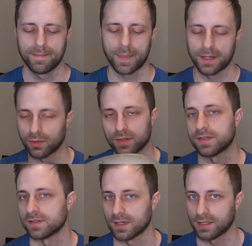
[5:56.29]
I know this
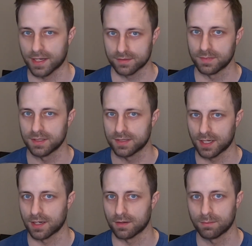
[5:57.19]
is going to last me 10
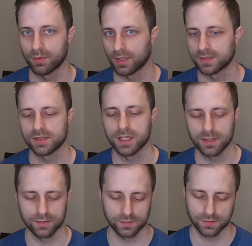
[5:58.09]
plus
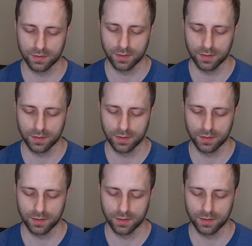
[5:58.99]
years.